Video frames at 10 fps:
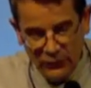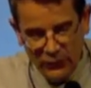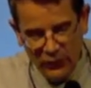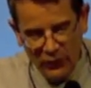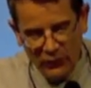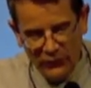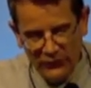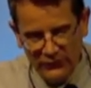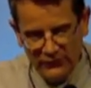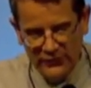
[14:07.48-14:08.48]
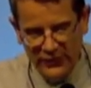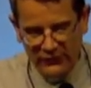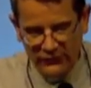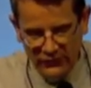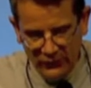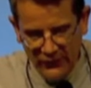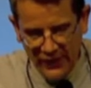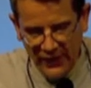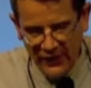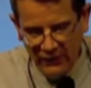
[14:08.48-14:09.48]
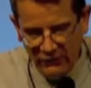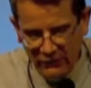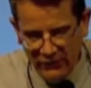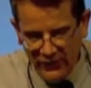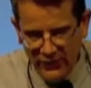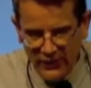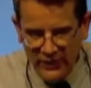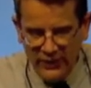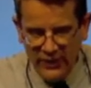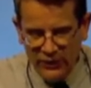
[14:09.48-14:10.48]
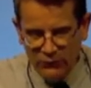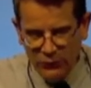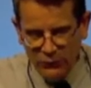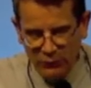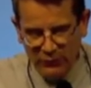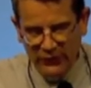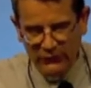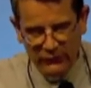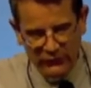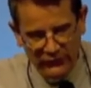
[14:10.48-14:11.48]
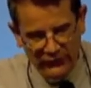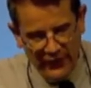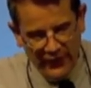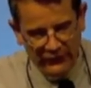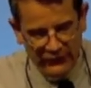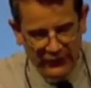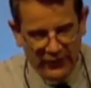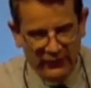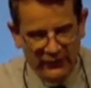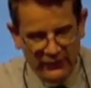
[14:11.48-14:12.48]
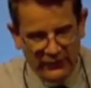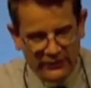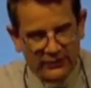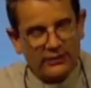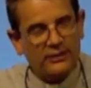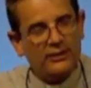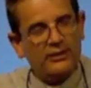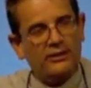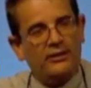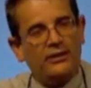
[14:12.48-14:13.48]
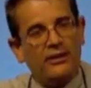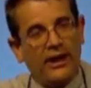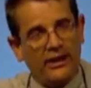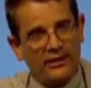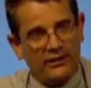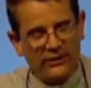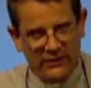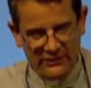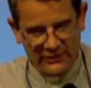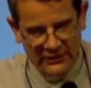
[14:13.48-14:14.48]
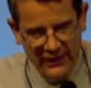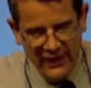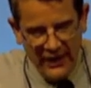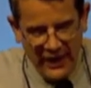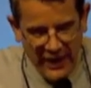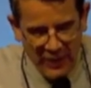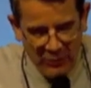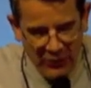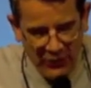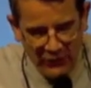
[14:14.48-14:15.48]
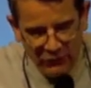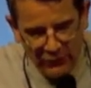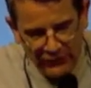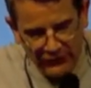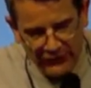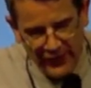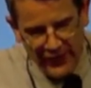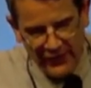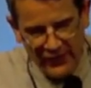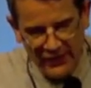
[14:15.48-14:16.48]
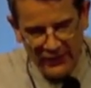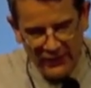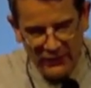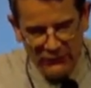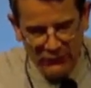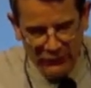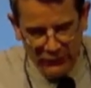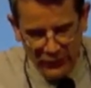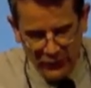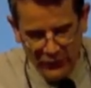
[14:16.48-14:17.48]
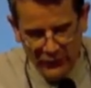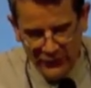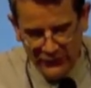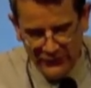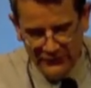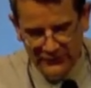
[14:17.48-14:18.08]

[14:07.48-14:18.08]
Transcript: "The Lord is alive, in whose presence I stand, and I burn with zeal for the Lord."